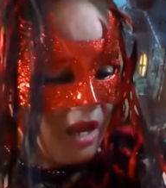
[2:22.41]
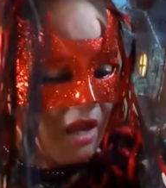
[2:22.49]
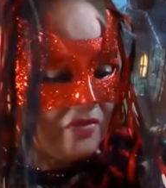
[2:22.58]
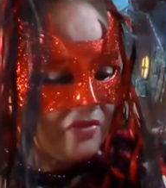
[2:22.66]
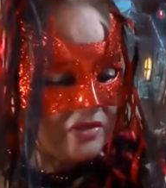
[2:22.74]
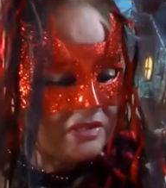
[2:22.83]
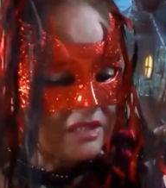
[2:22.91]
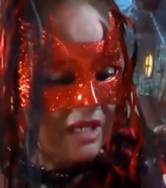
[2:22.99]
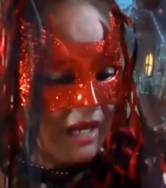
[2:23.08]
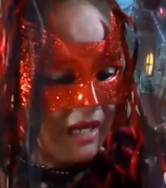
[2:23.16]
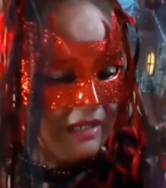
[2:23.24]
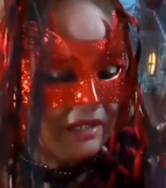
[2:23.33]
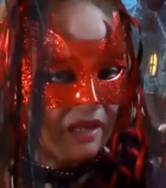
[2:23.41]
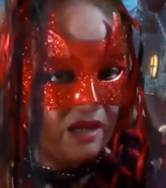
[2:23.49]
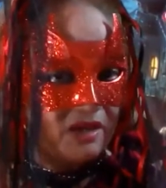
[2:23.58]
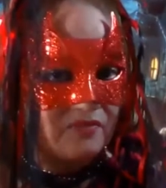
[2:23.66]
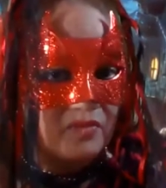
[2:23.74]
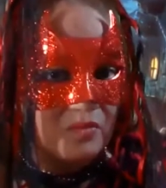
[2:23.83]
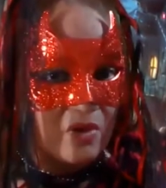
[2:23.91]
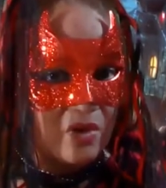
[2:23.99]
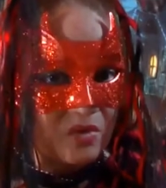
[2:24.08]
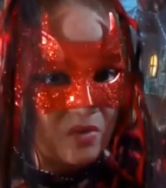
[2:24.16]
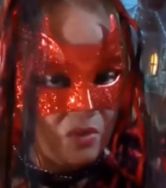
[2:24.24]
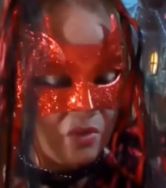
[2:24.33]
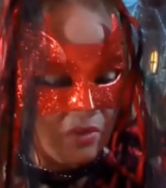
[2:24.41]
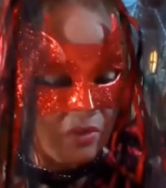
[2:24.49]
on the side of the road.